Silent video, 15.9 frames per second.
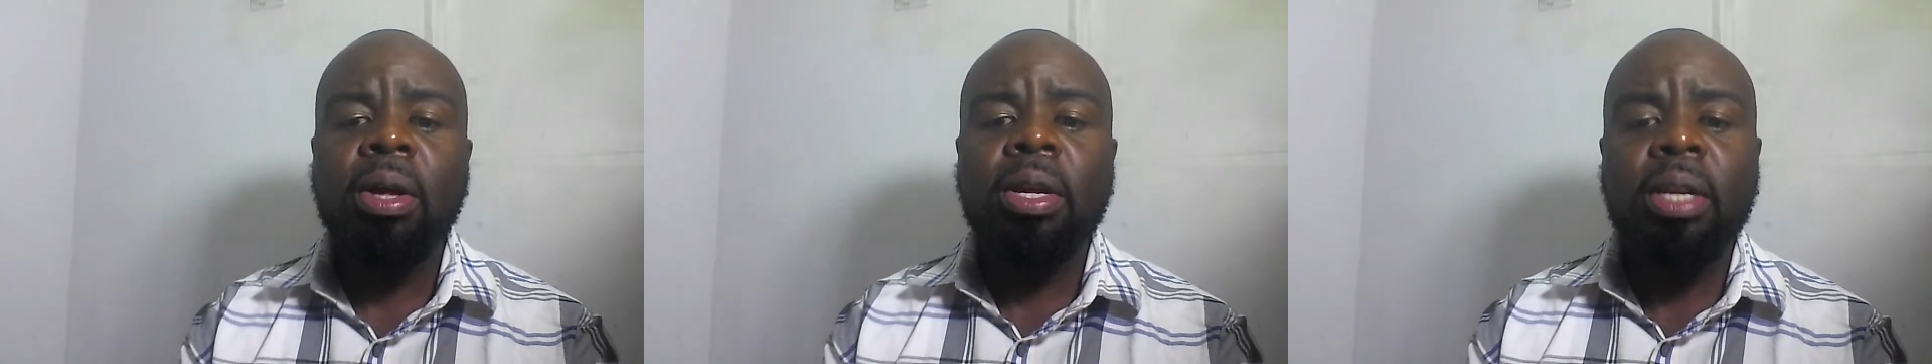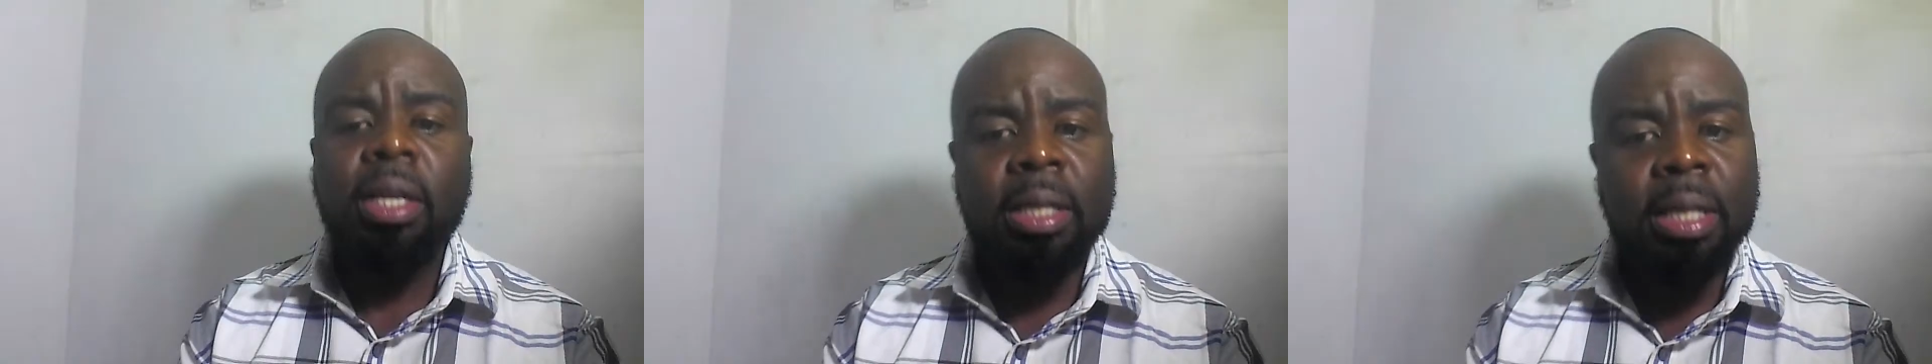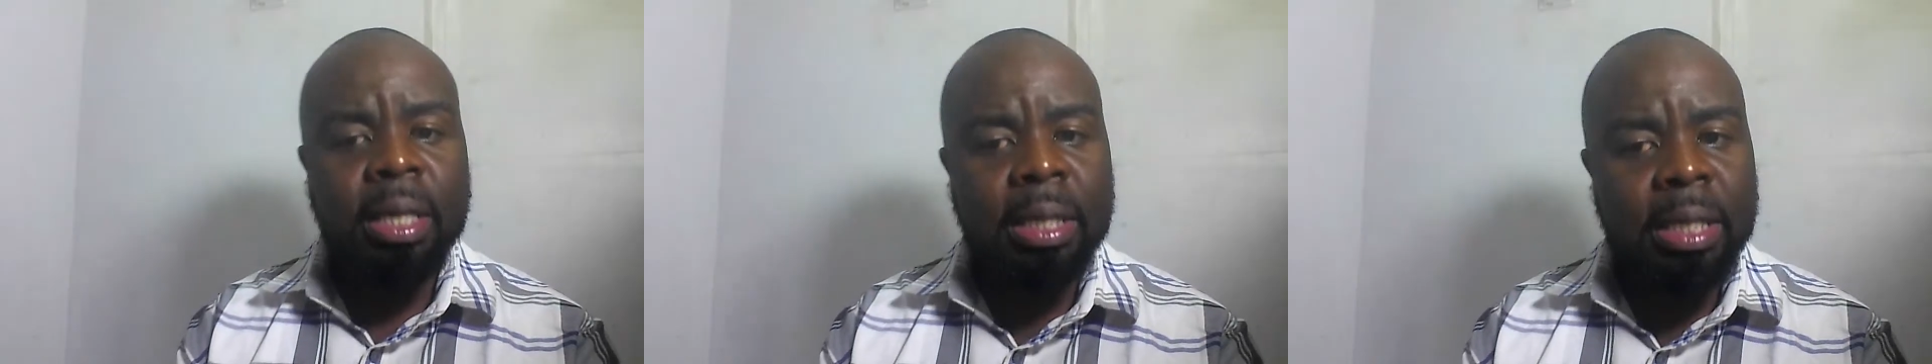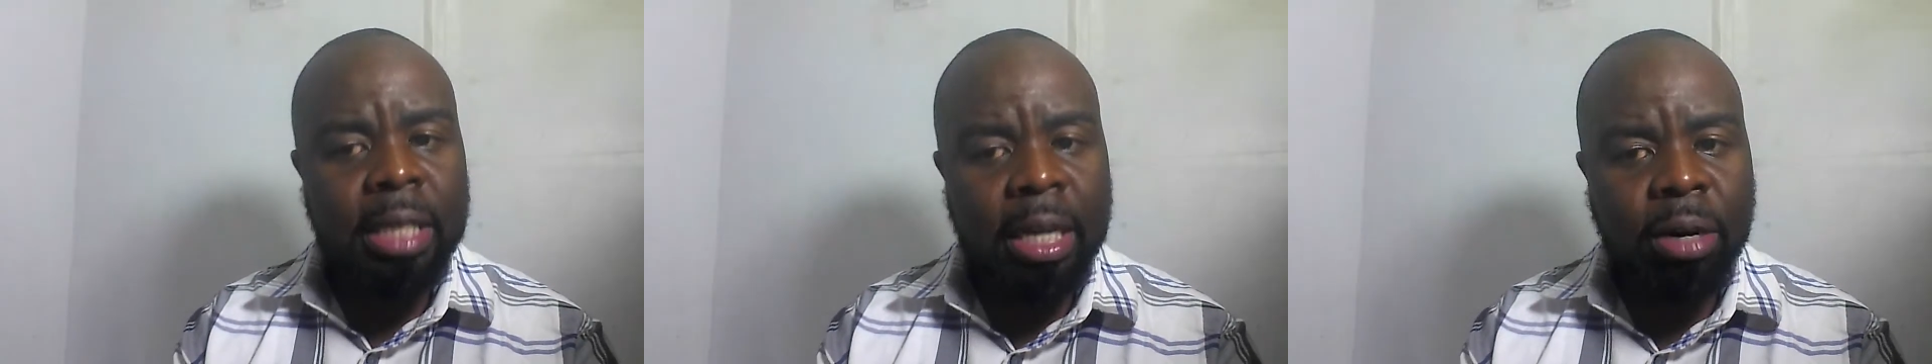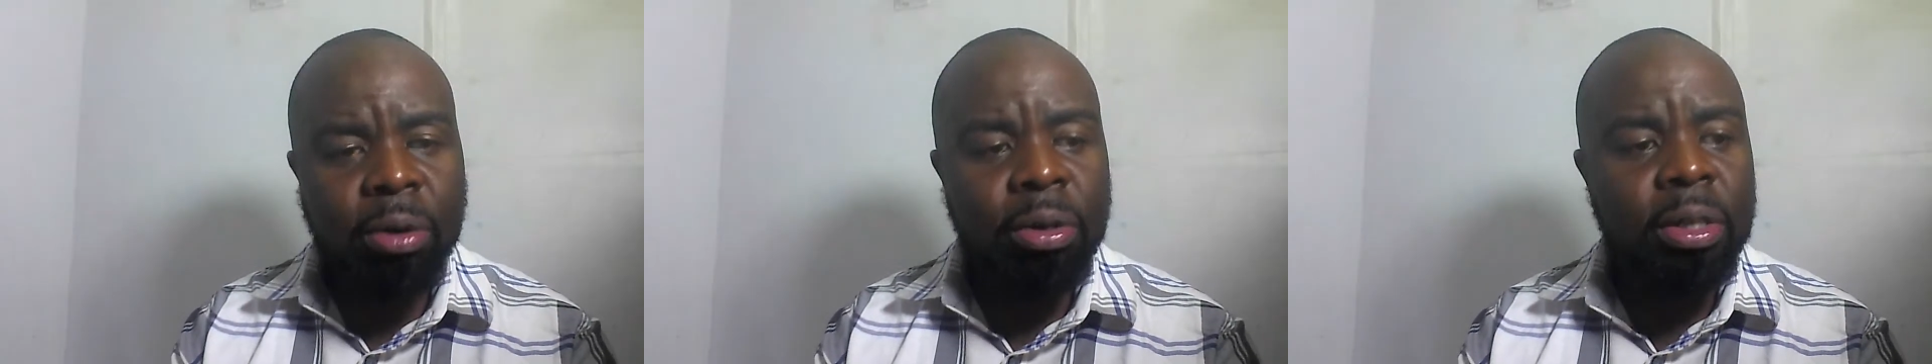is the
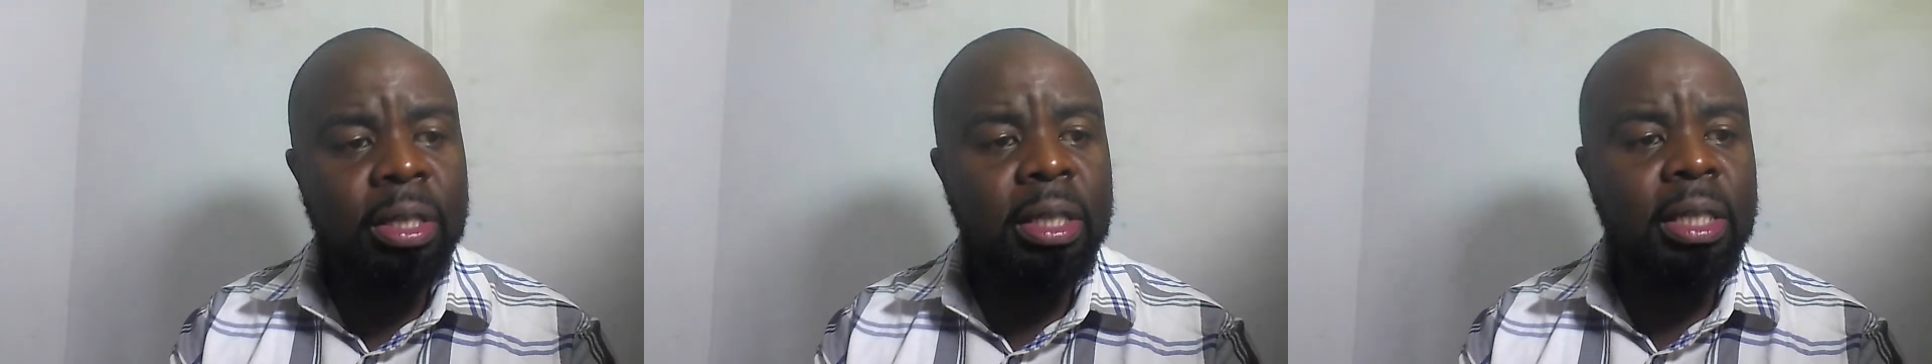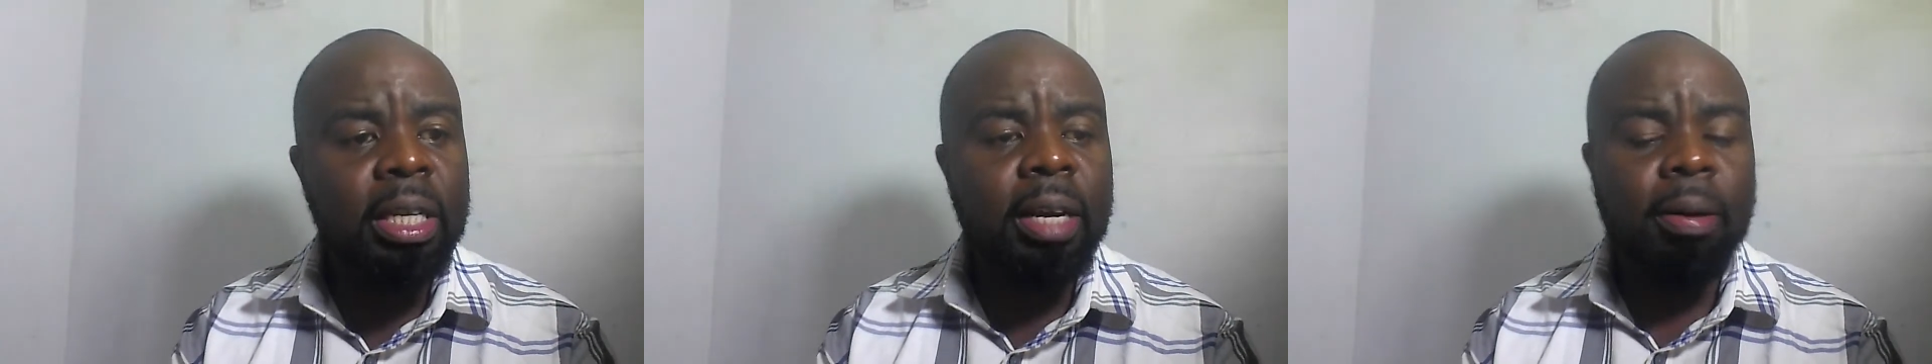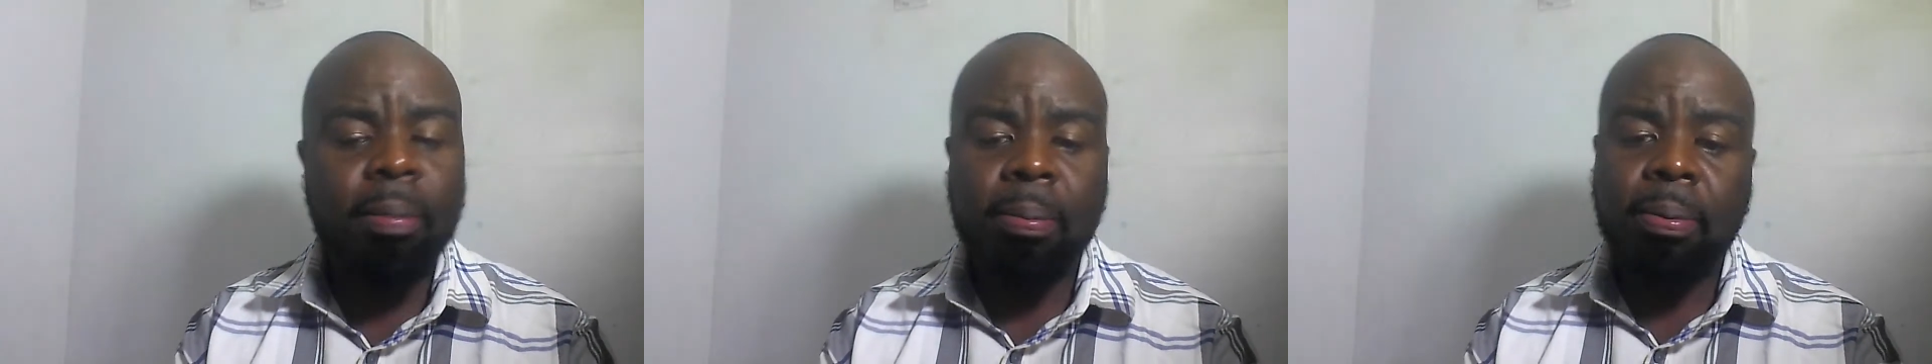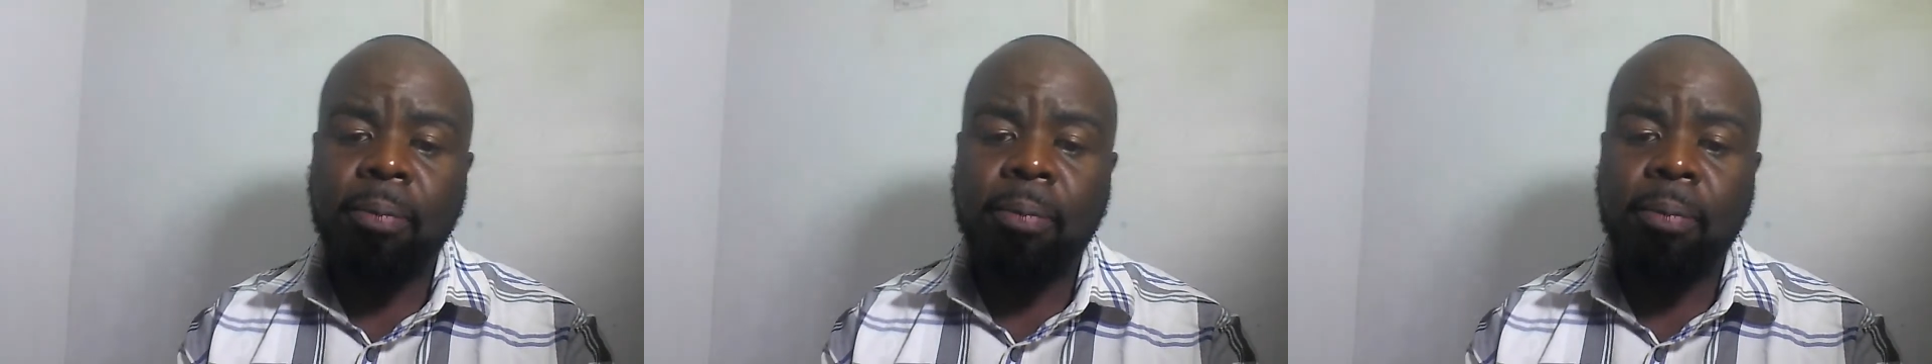second step.